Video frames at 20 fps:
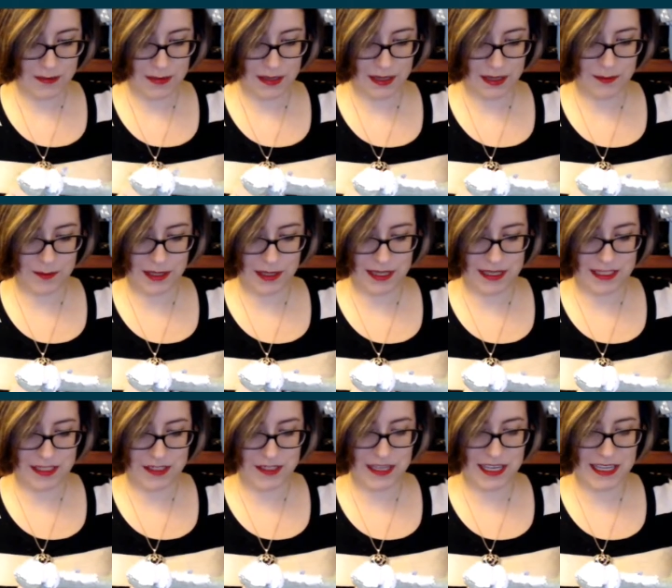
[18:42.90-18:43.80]
oh man,
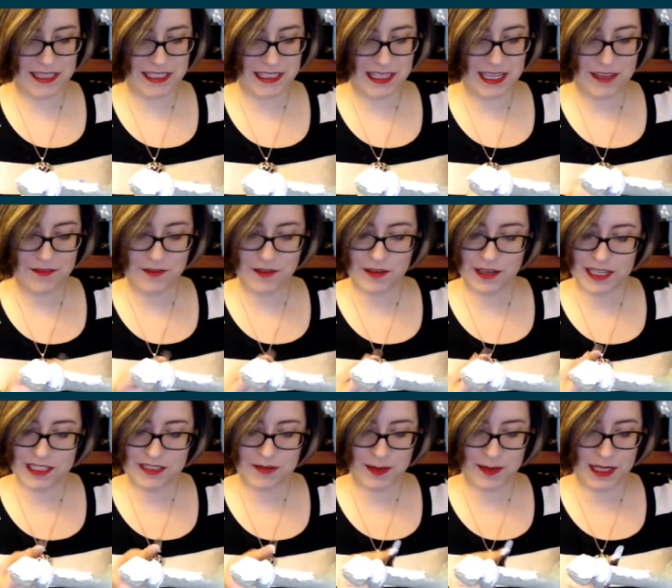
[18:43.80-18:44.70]
if you guys
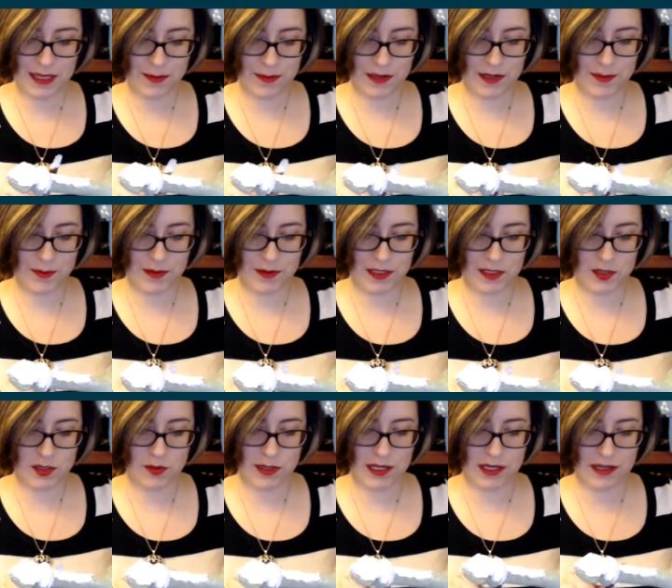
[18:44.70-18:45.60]
have been keeping up with the
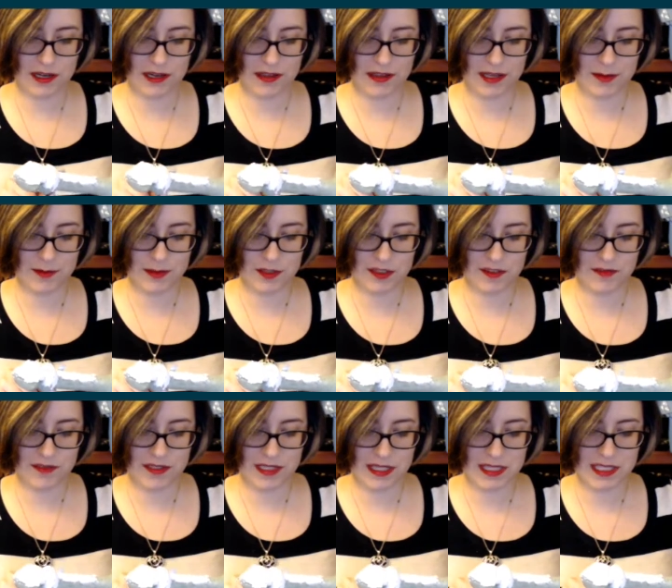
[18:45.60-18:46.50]
Twitter, then I'm sure
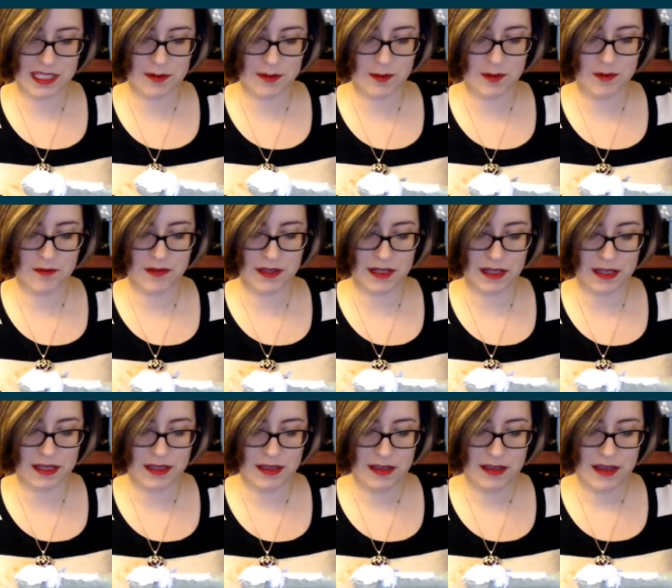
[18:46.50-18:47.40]
you've seen some of
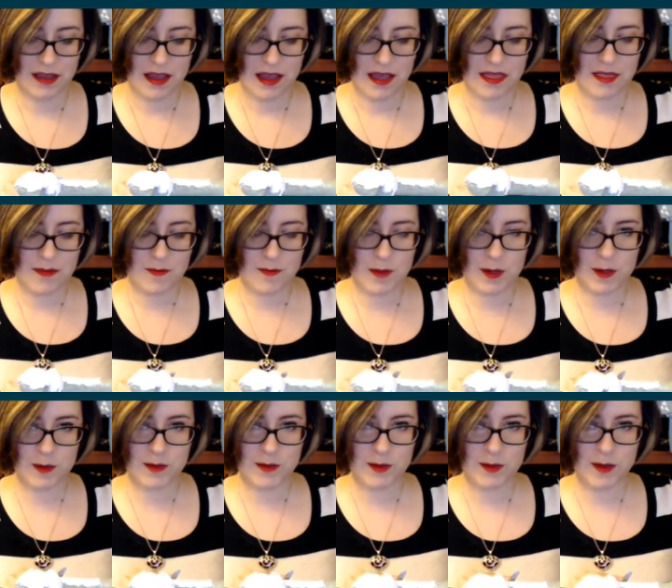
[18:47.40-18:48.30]
the
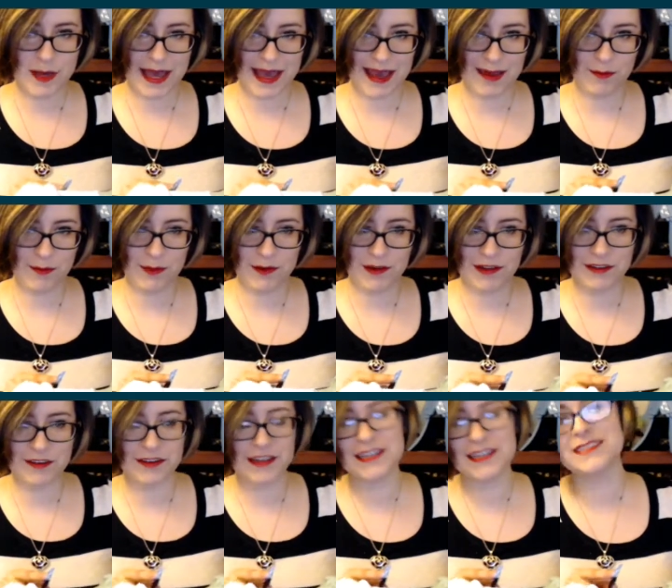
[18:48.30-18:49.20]
Mozu hat
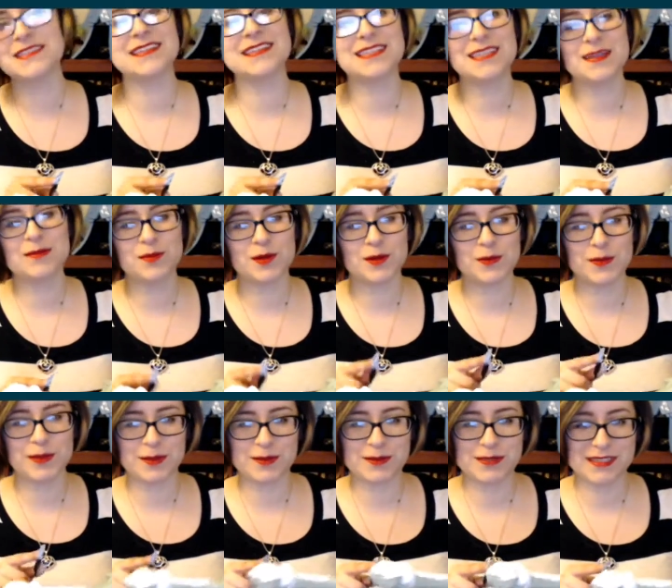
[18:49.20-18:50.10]
progress that Timber
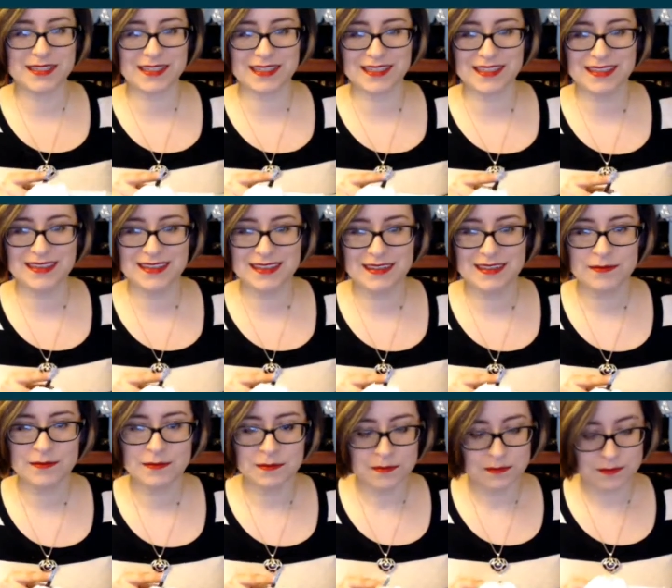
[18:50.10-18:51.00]
posted.
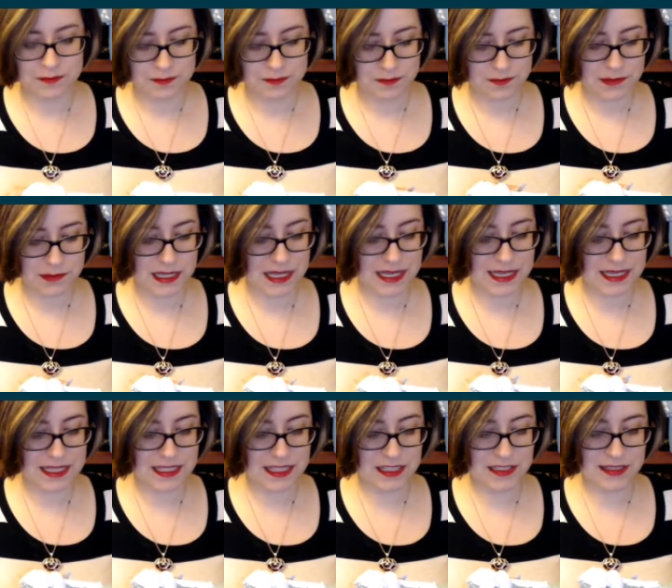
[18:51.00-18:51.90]
It
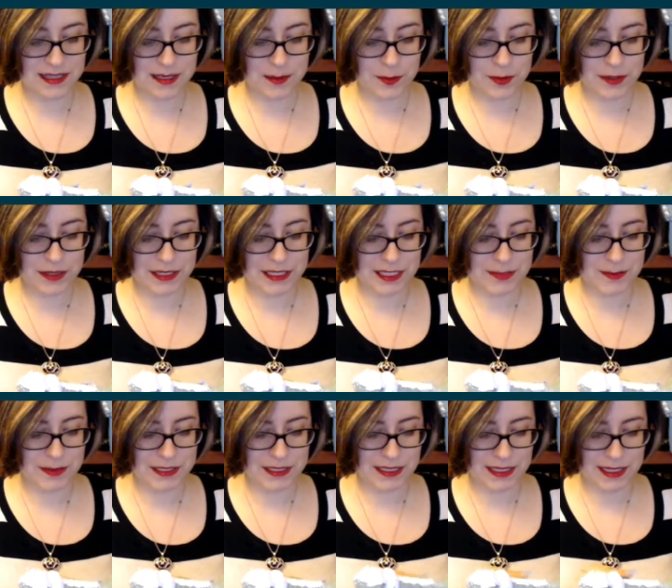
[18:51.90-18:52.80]
is looking pretty
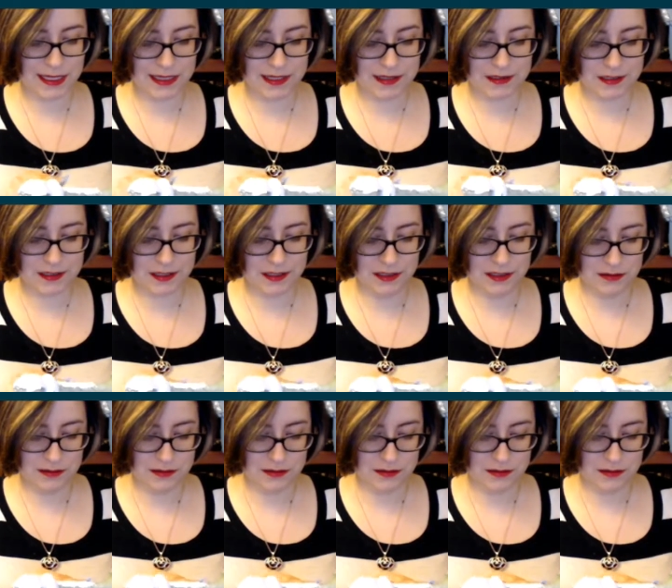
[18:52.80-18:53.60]
spectacular.